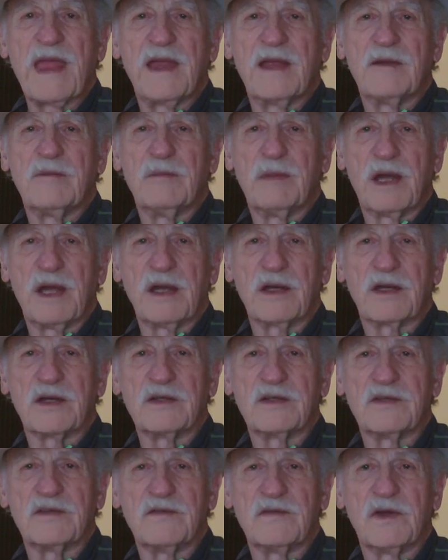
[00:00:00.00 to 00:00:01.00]

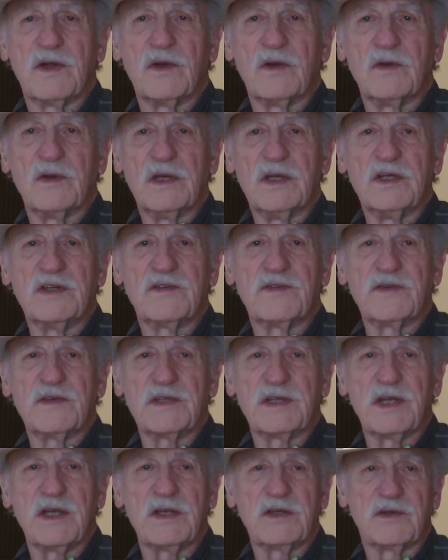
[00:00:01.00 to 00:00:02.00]
Bankers have known this for
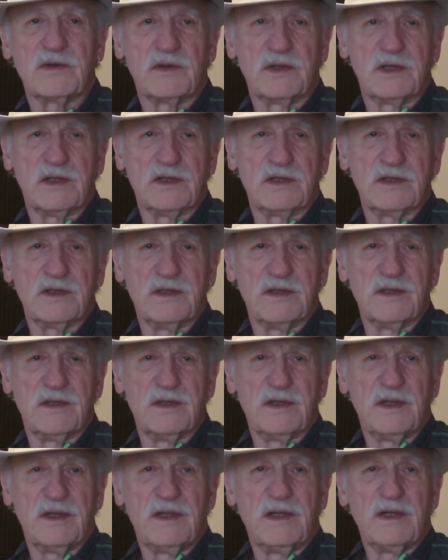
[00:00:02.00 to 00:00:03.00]
centuries.
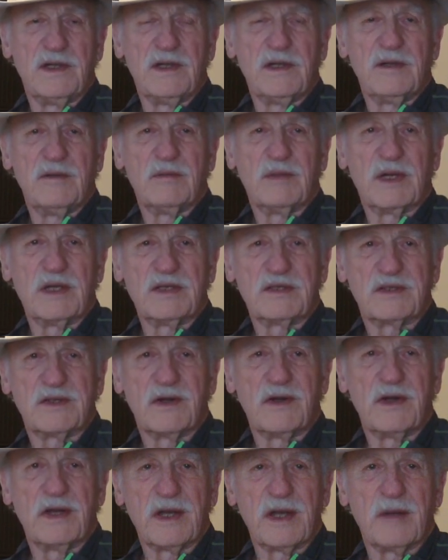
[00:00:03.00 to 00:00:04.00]
By
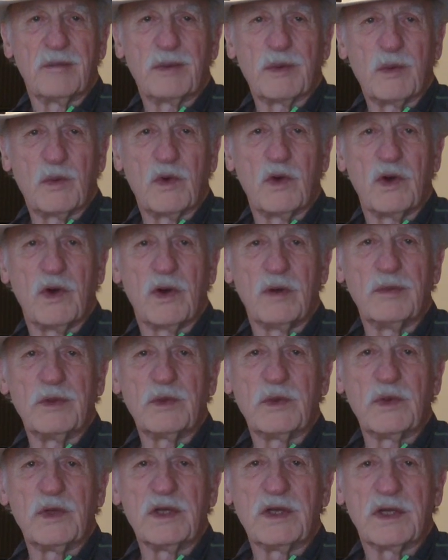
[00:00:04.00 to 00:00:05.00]
stirring up a war
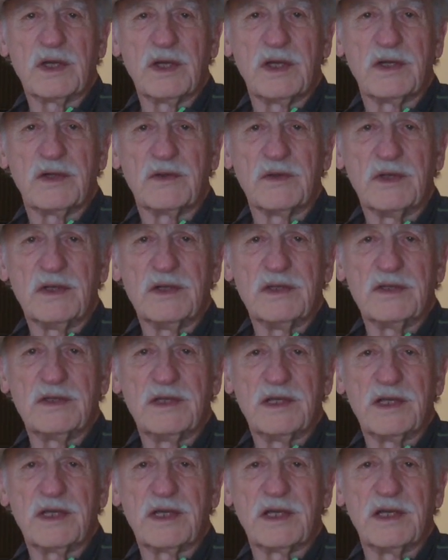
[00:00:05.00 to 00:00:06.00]
between countries,
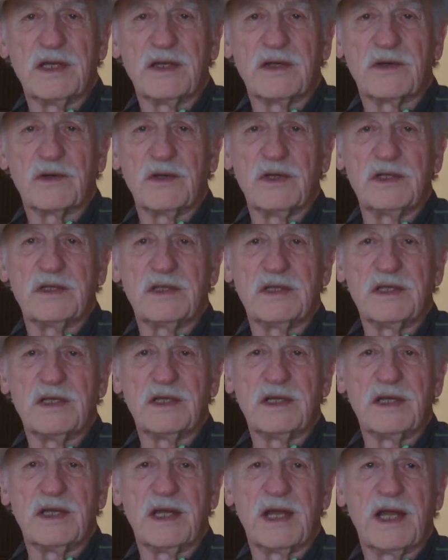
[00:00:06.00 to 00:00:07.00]
they can increase the
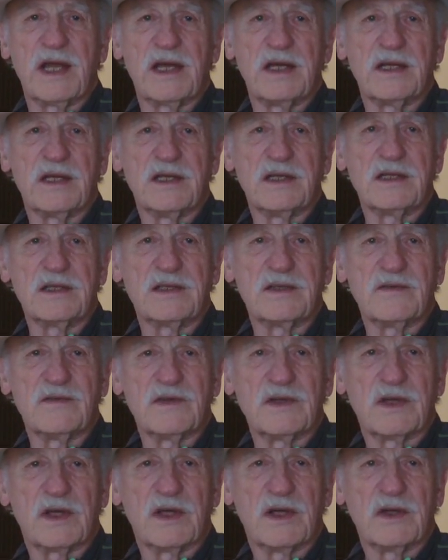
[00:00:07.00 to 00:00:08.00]
indebtedness of
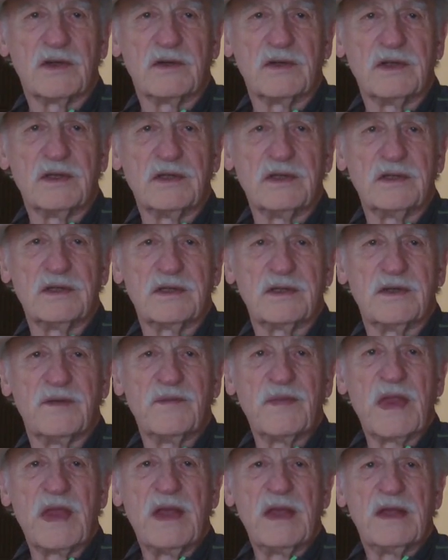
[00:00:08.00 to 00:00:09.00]
the countries,
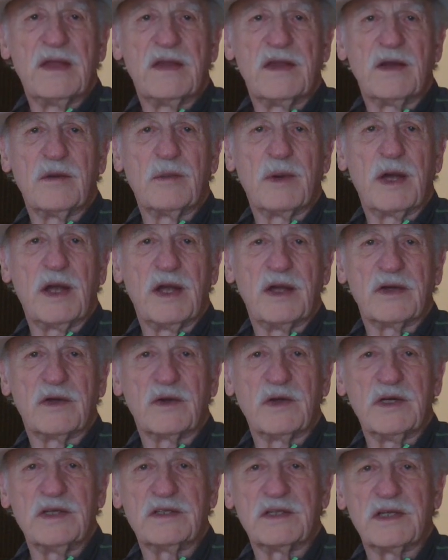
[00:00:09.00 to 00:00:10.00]
thereby
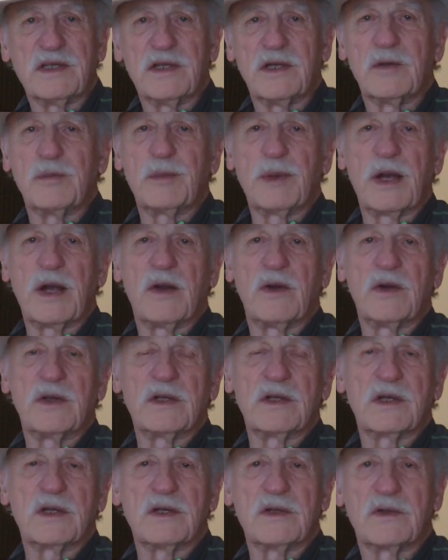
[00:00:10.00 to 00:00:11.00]
increasing their power
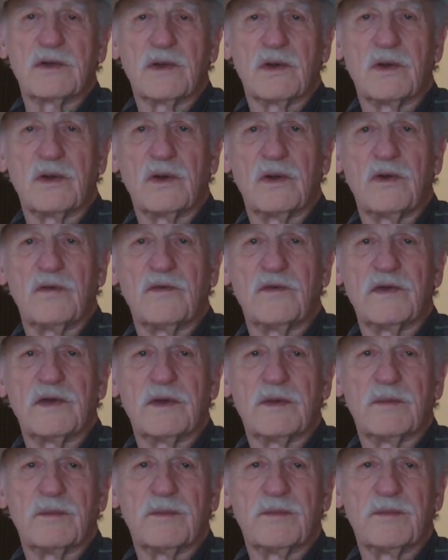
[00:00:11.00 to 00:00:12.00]
and control over them.